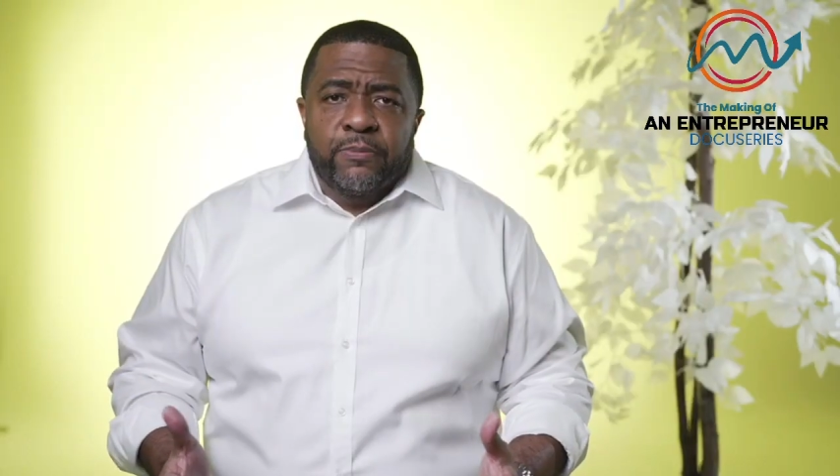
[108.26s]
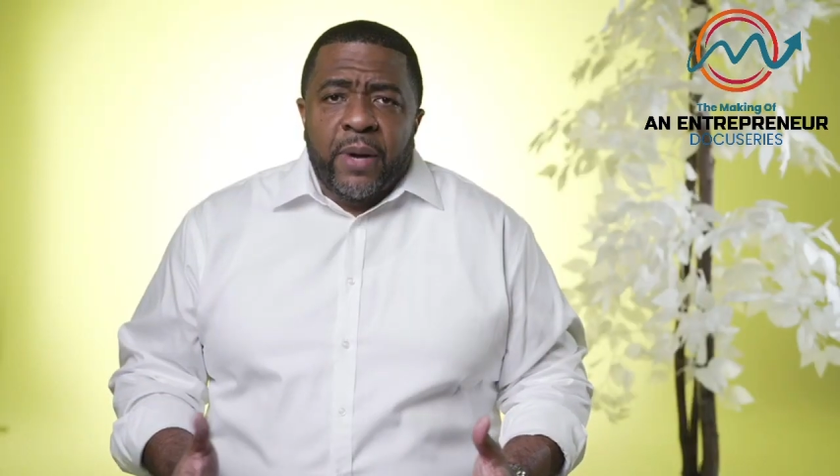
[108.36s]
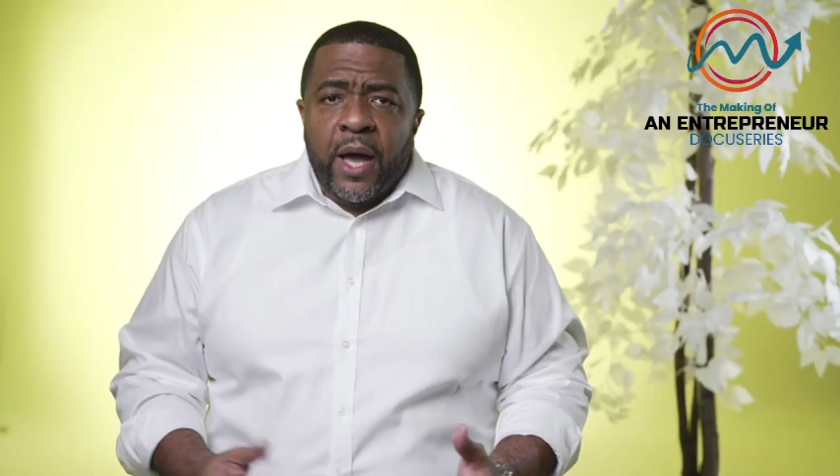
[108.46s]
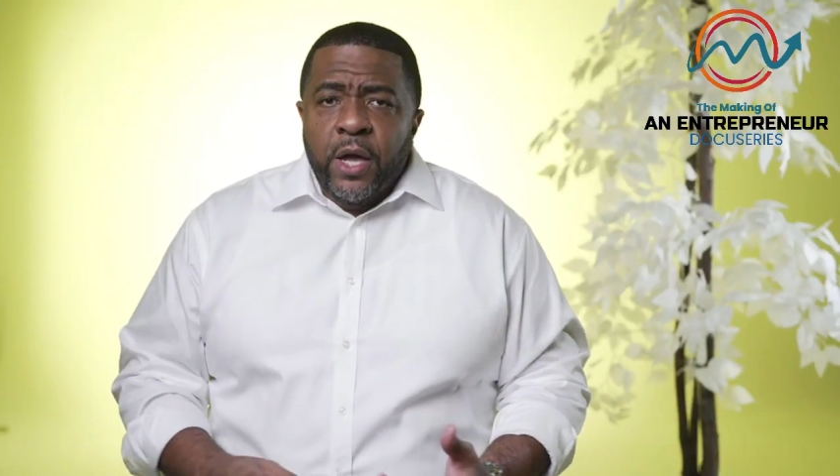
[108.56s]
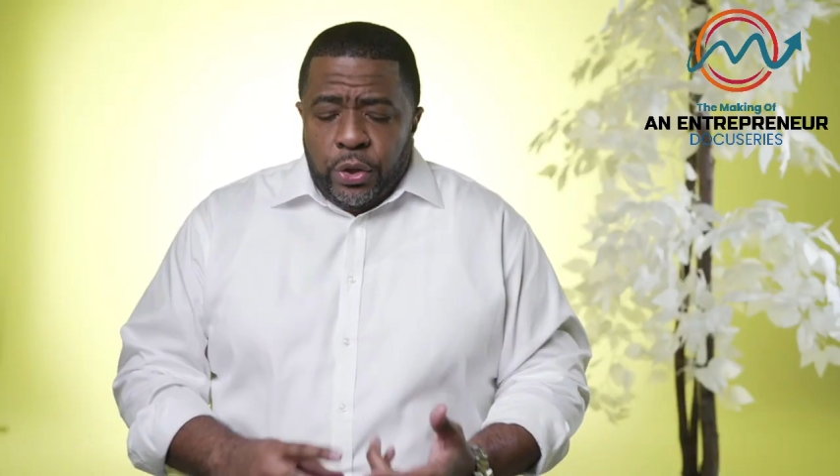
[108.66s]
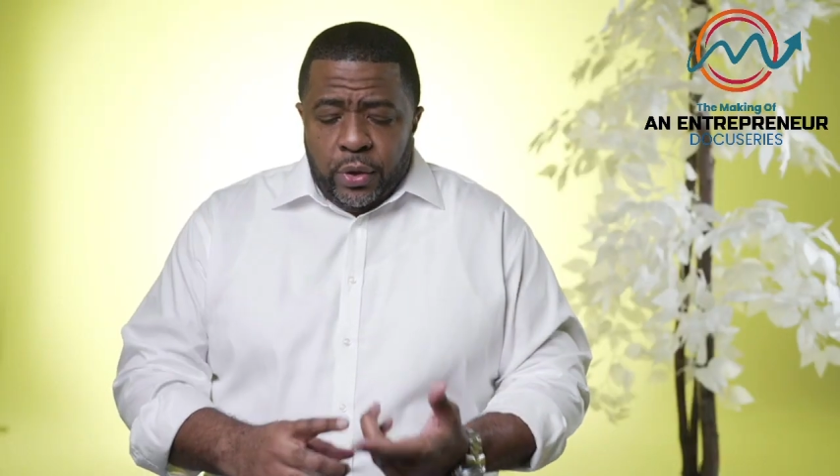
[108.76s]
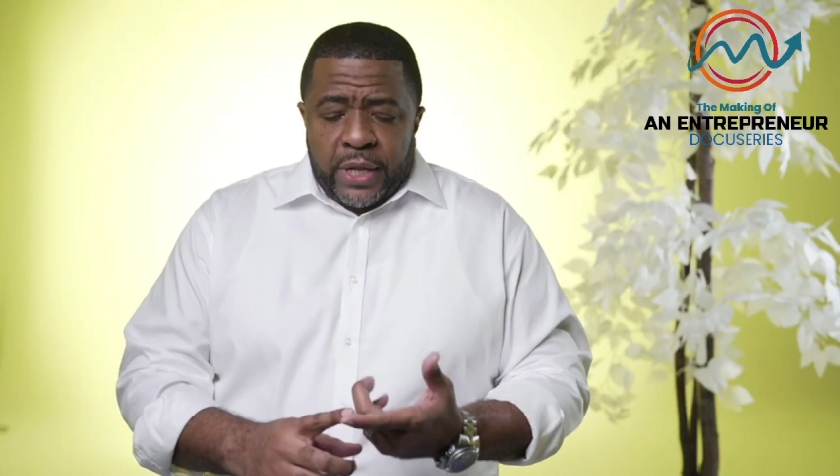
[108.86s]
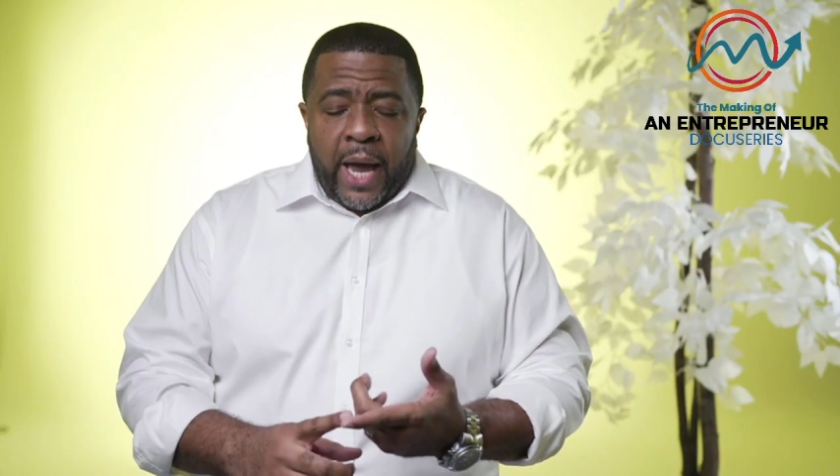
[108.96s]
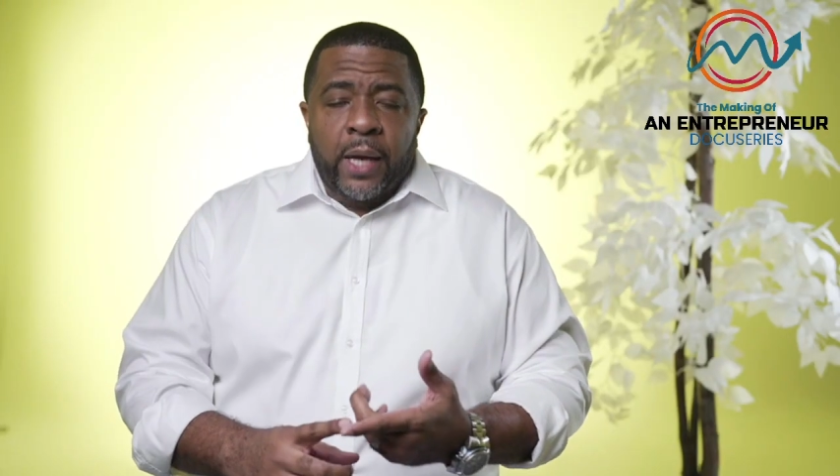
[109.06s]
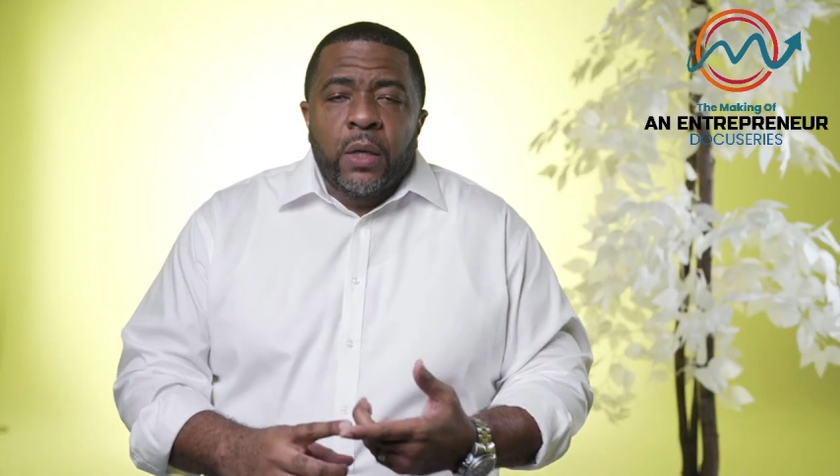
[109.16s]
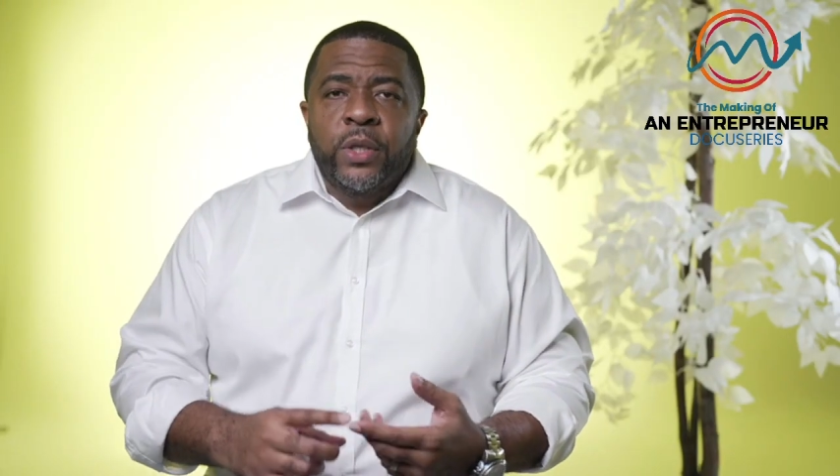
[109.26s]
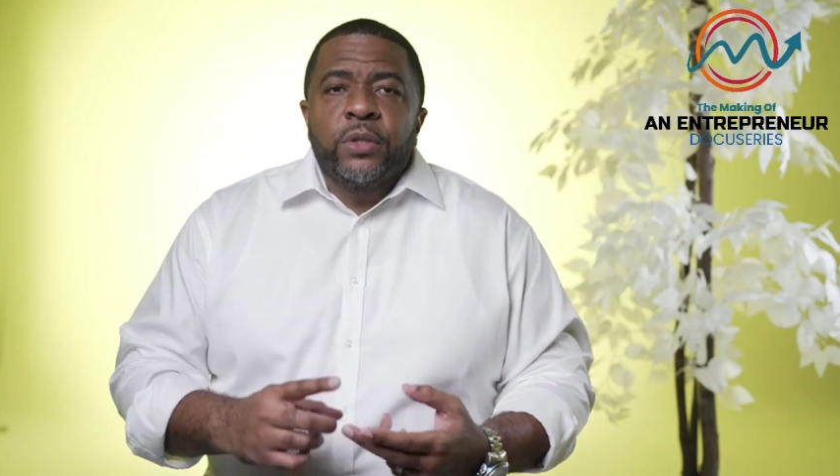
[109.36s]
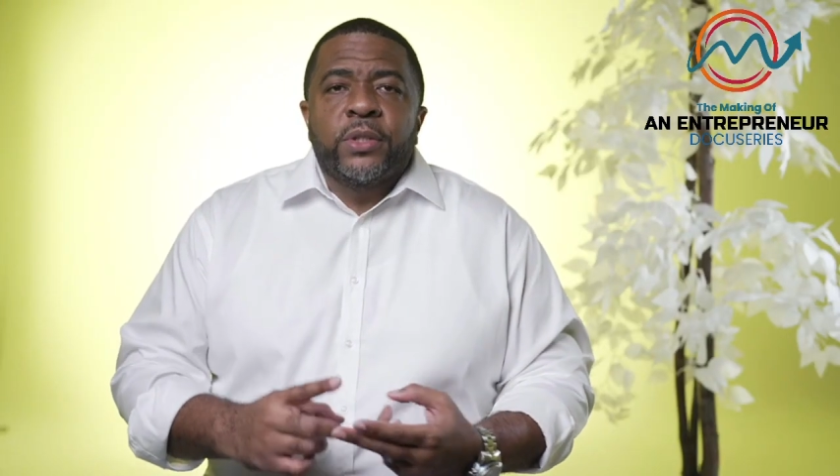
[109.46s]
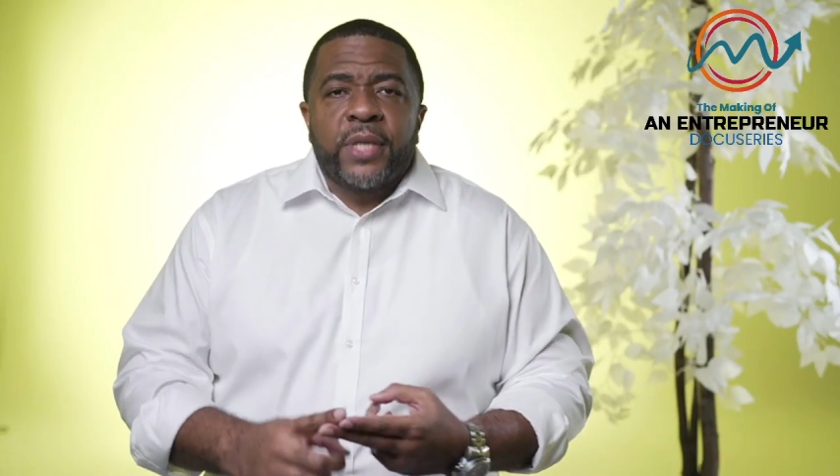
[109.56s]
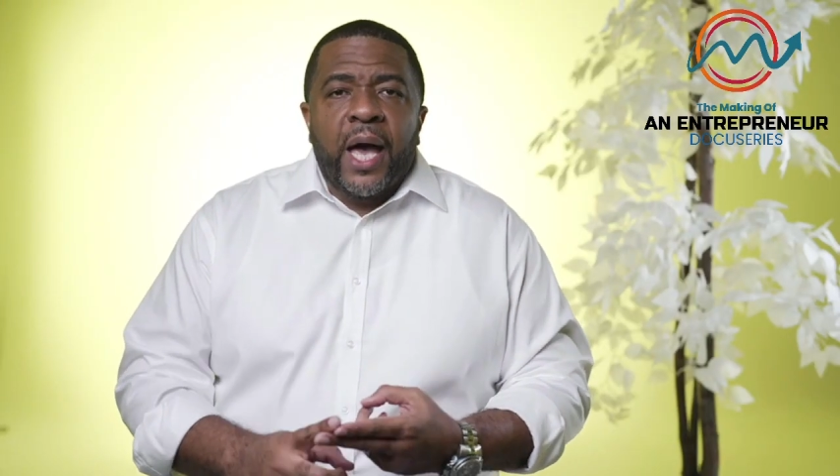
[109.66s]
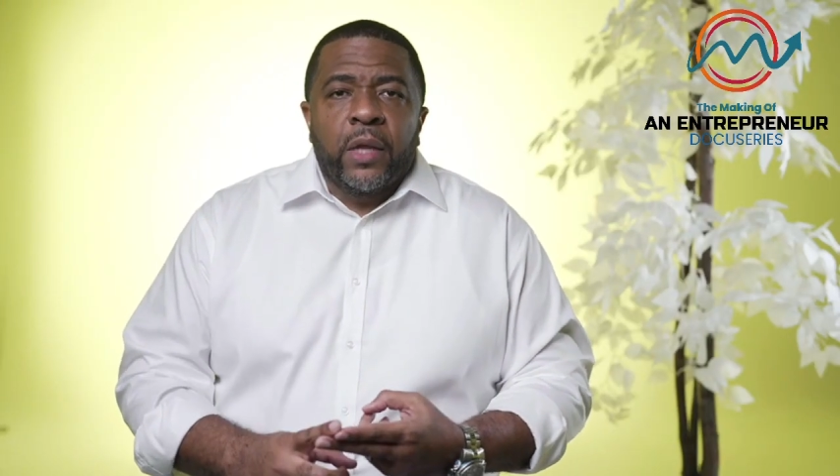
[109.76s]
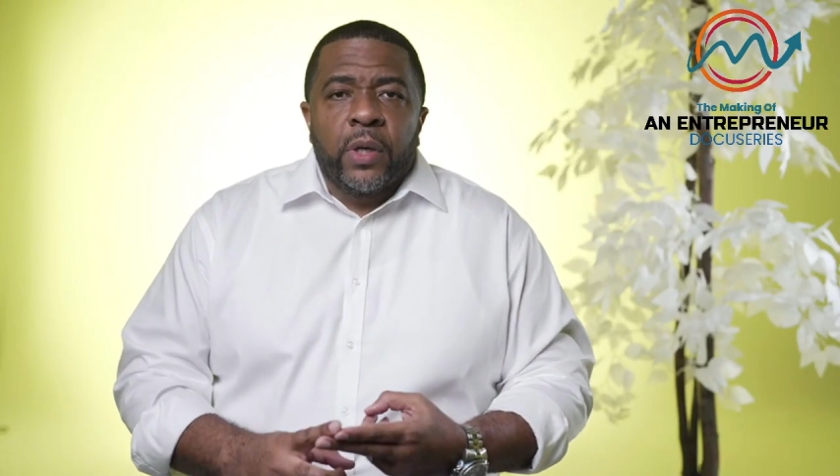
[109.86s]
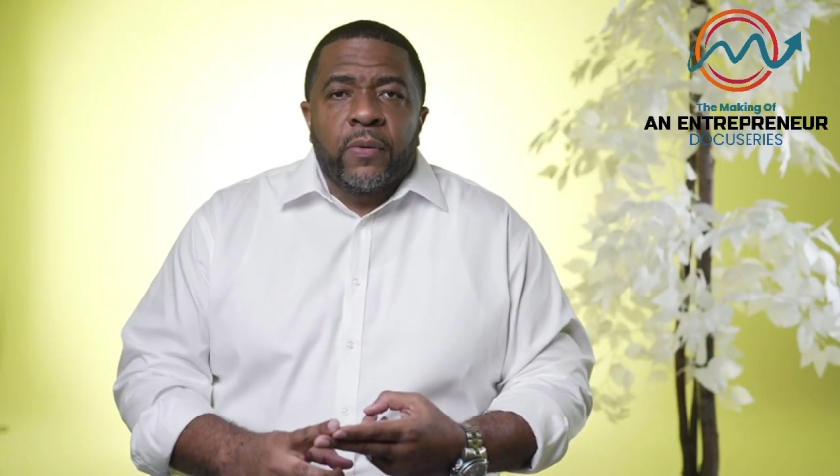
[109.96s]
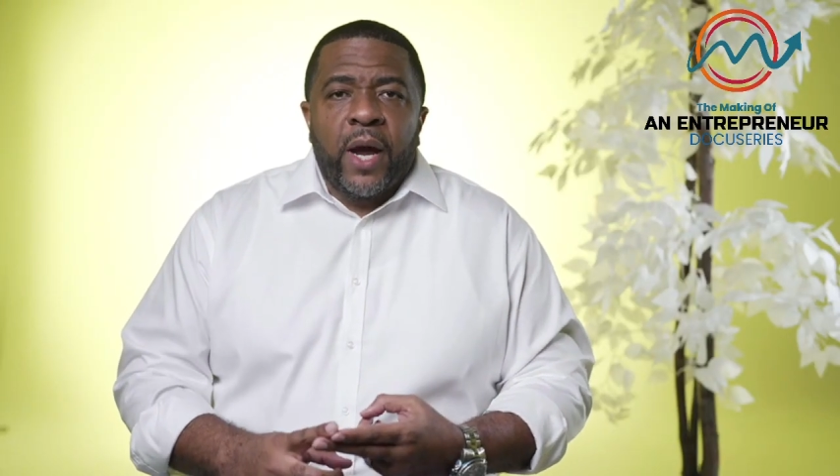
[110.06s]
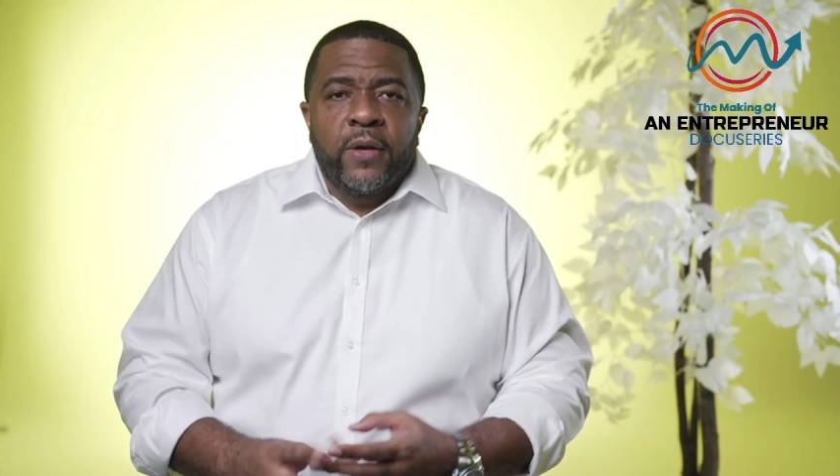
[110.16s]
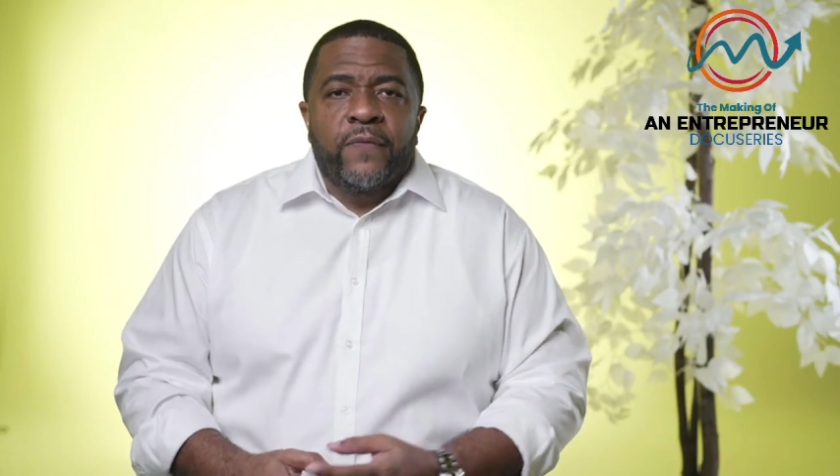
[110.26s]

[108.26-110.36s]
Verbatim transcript: by your title and your salary, right?